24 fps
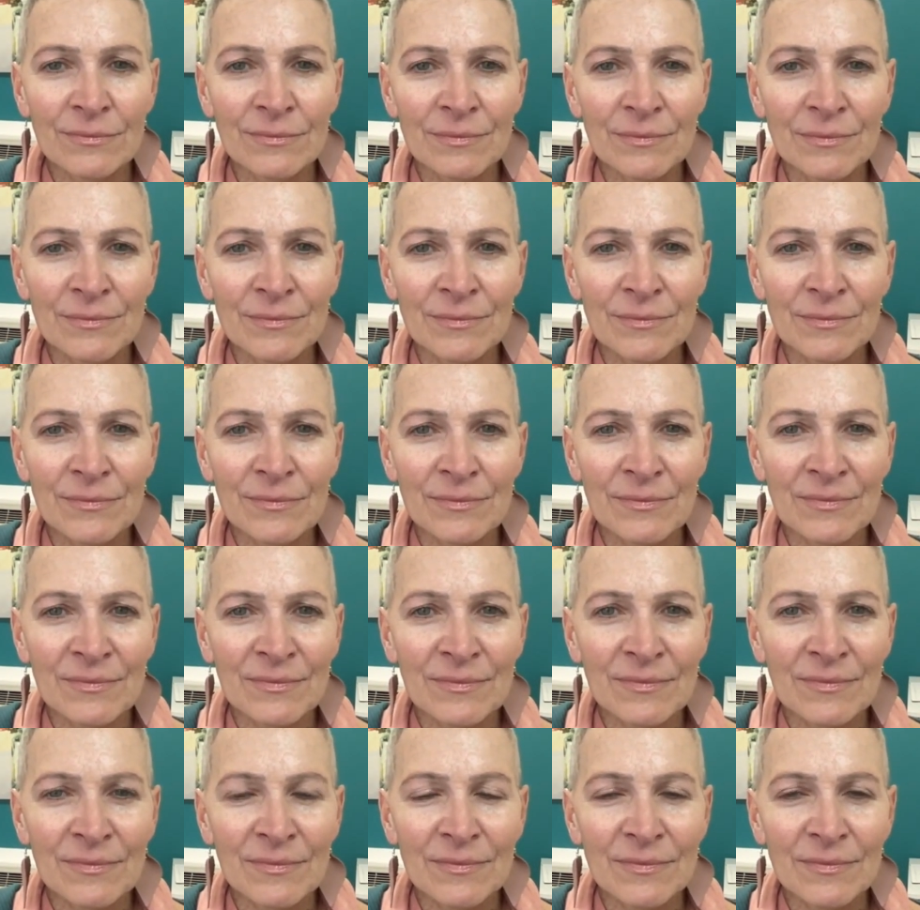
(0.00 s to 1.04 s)

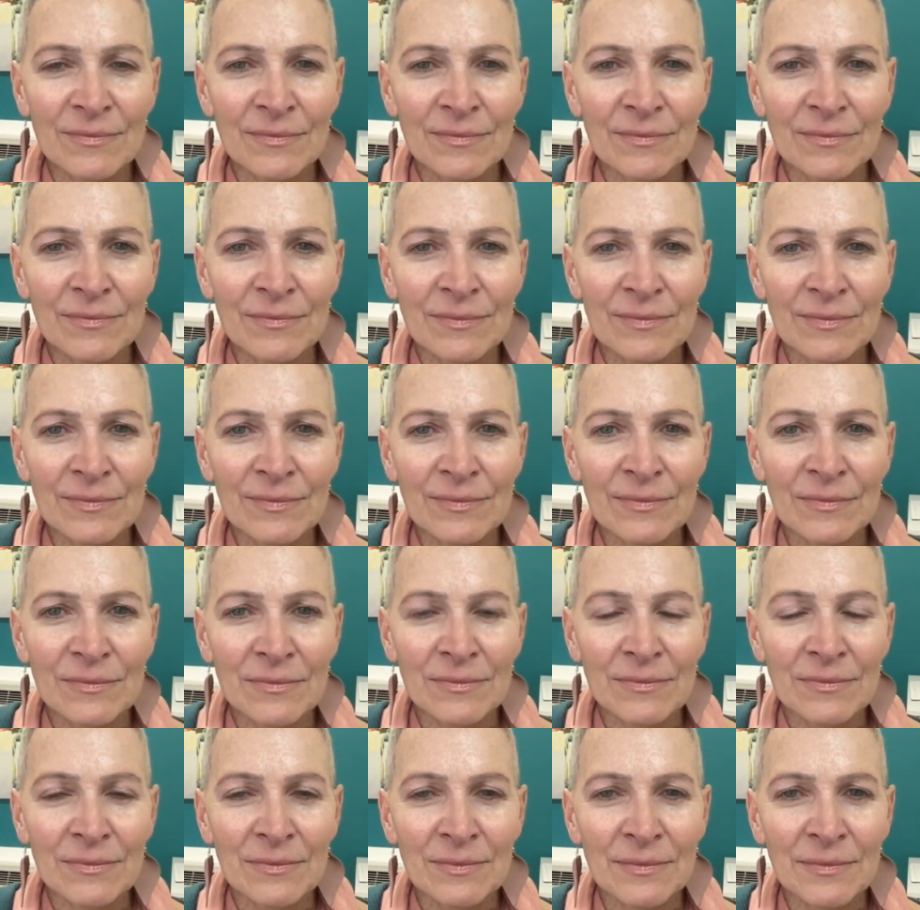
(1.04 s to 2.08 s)

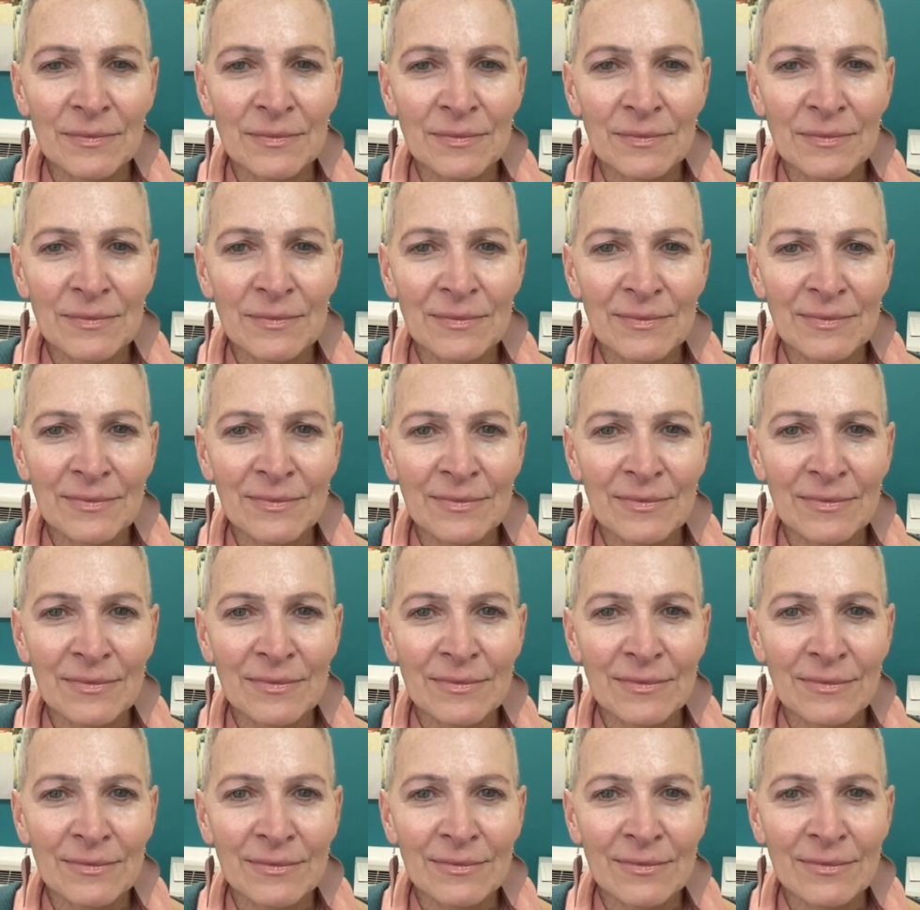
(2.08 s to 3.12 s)

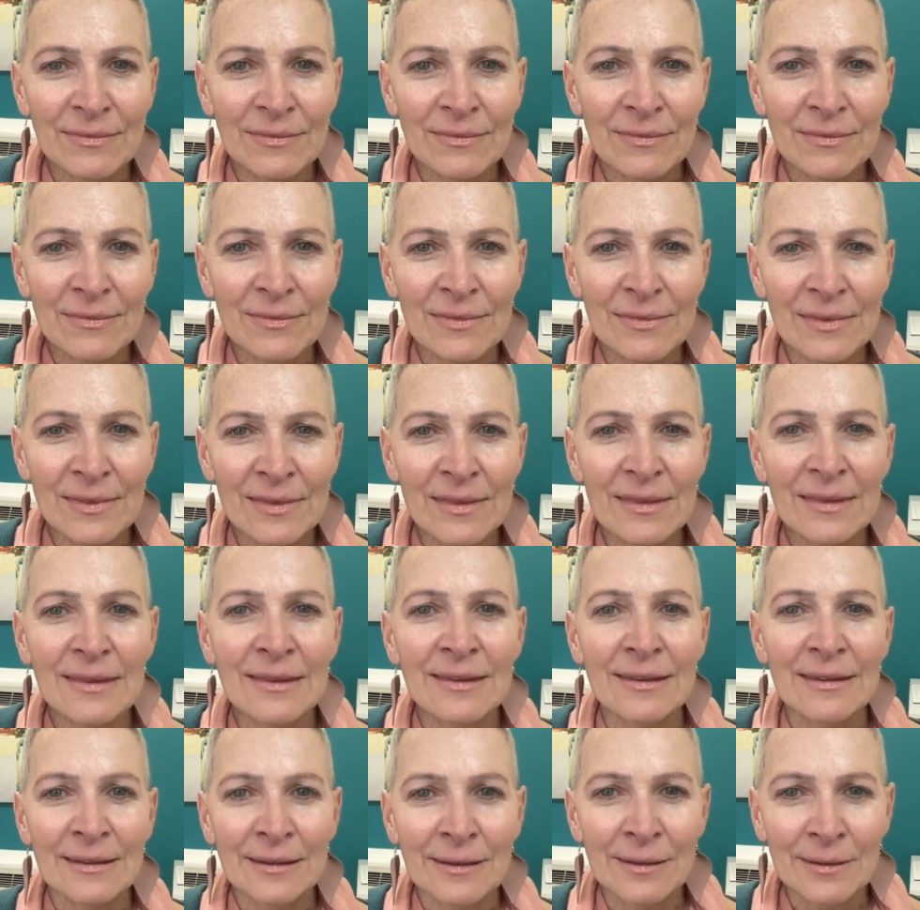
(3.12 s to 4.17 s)

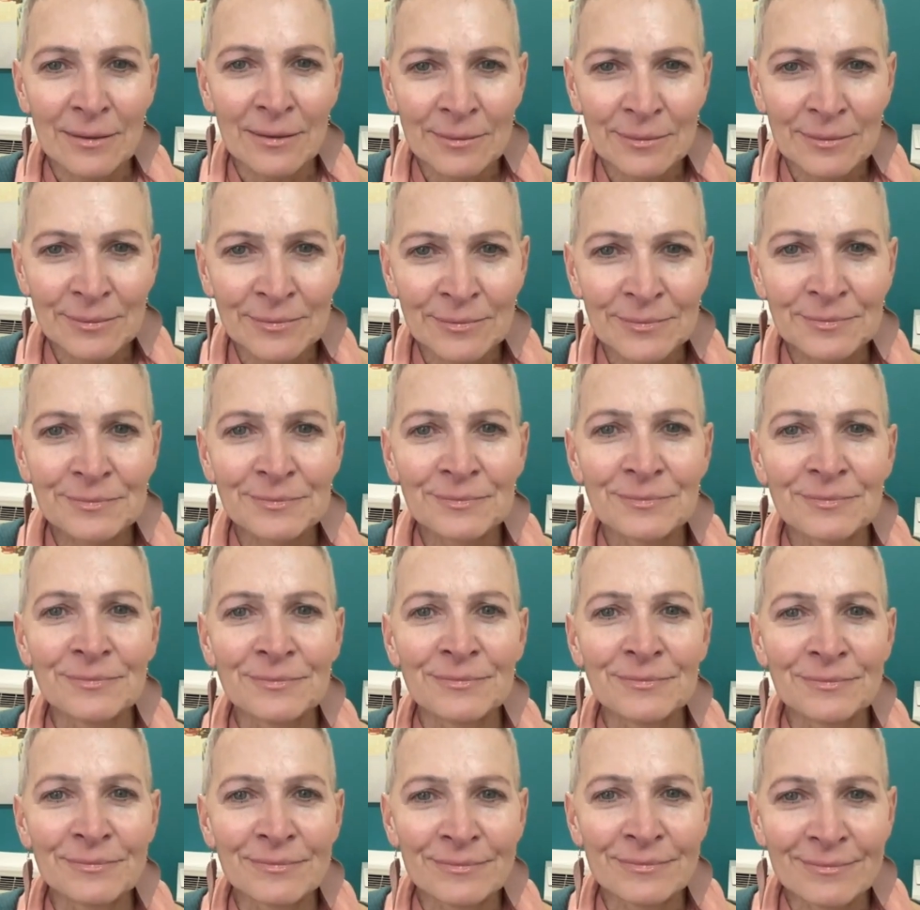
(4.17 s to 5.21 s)

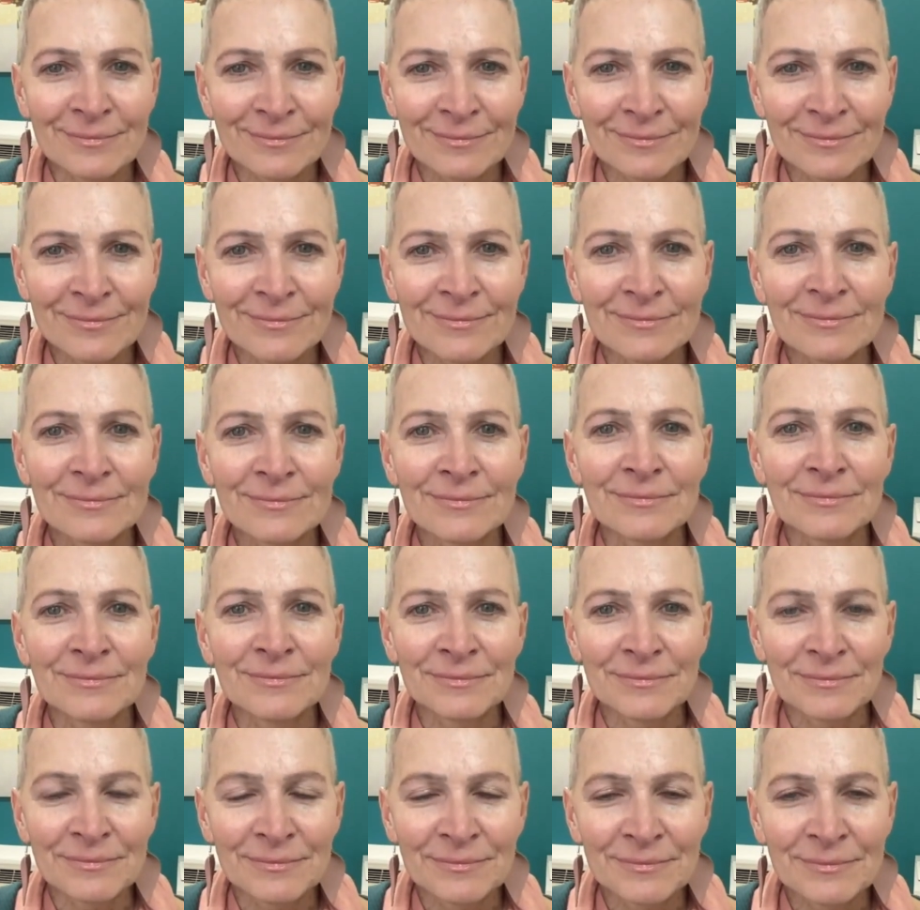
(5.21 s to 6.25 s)

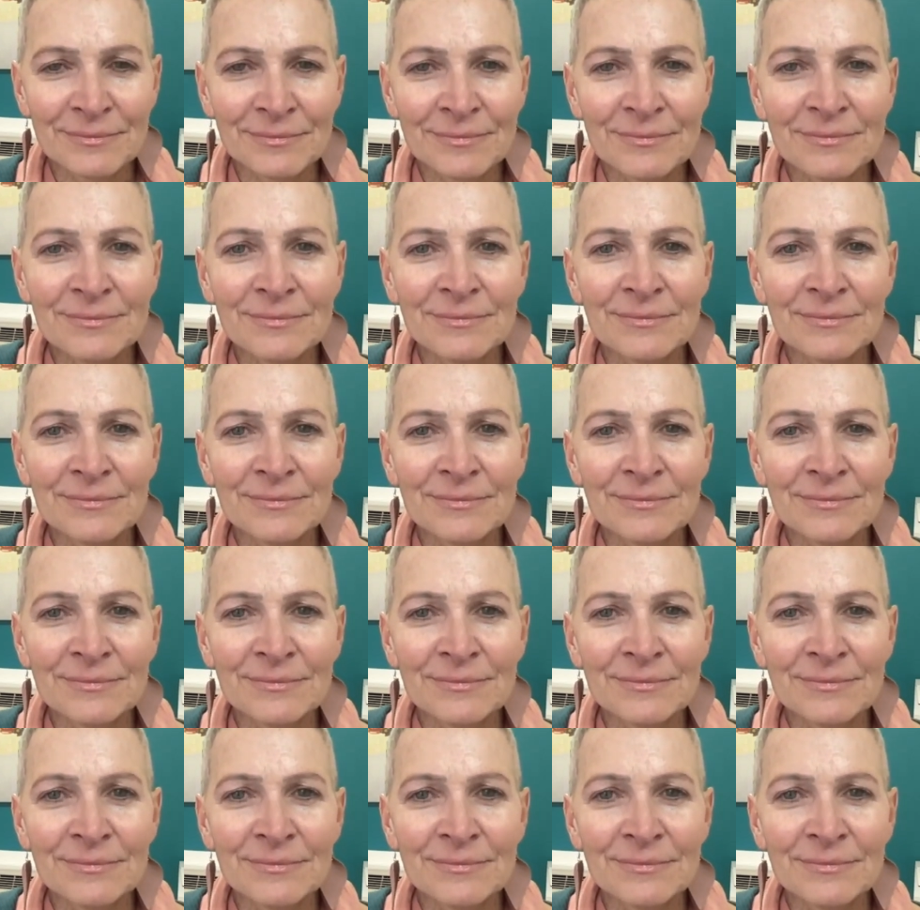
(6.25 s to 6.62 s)
[no speech]